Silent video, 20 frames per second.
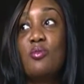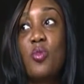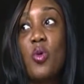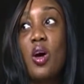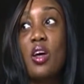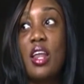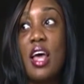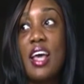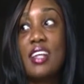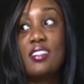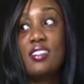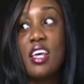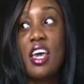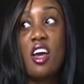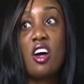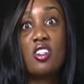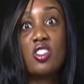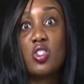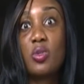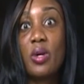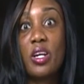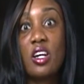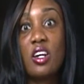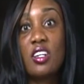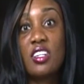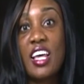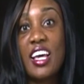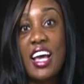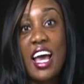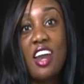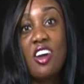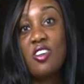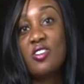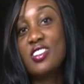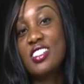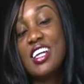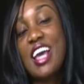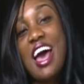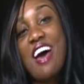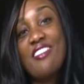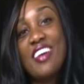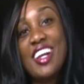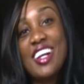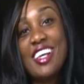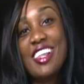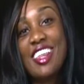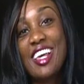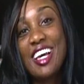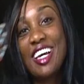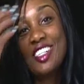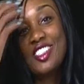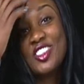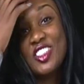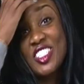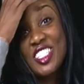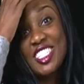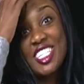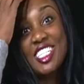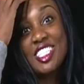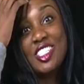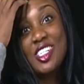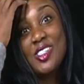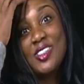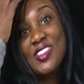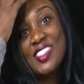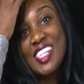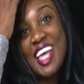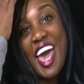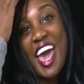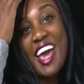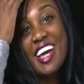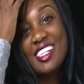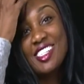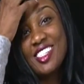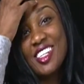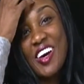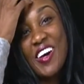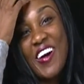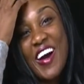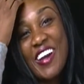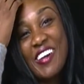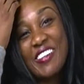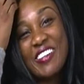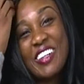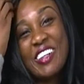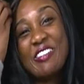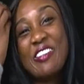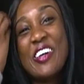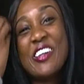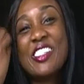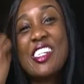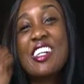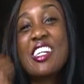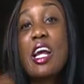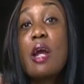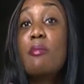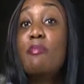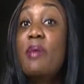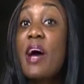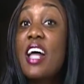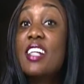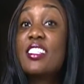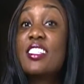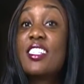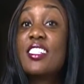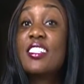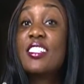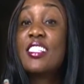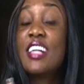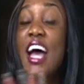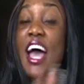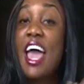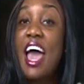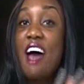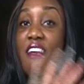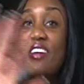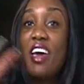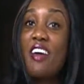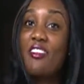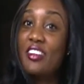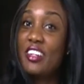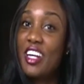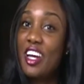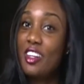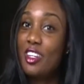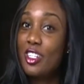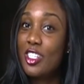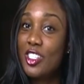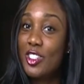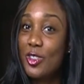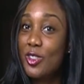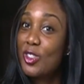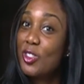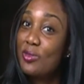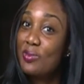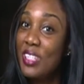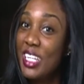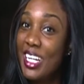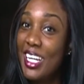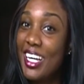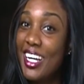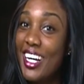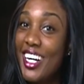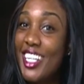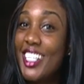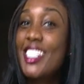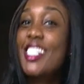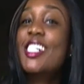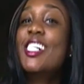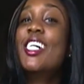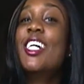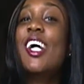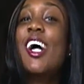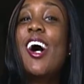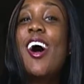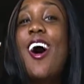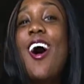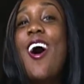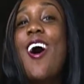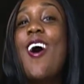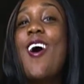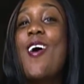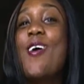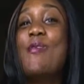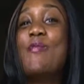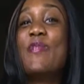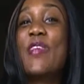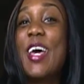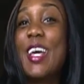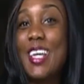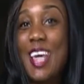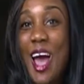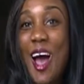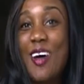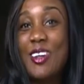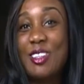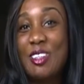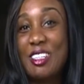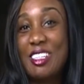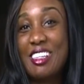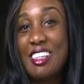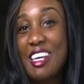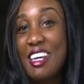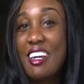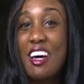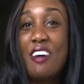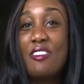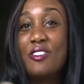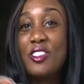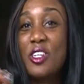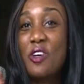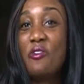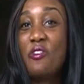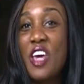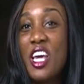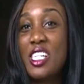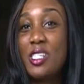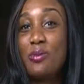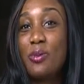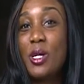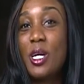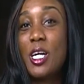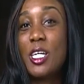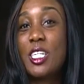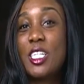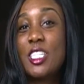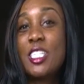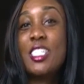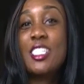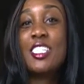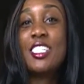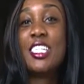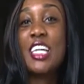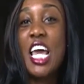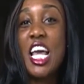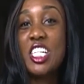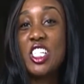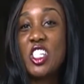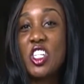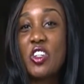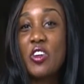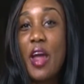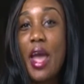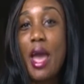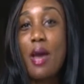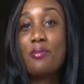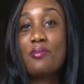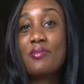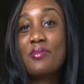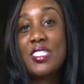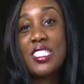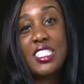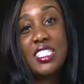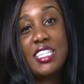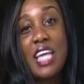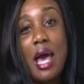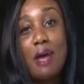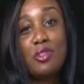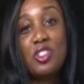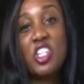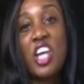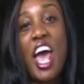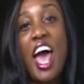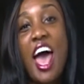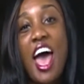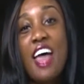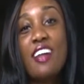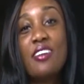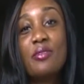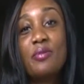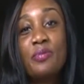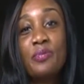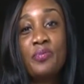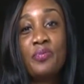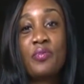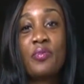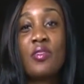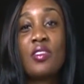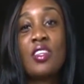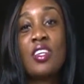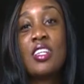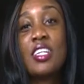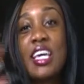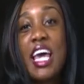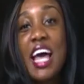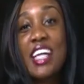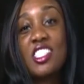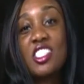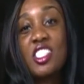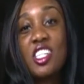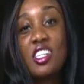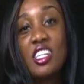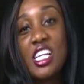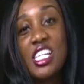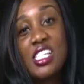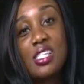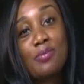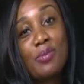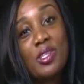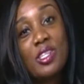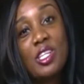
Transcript: what I say on Twitter. Like, I don't really have anything interesting to say, so I don't really post on there. But I have every other social media account you can think of. So Facebook, Instagram, Snapchat. Catch the links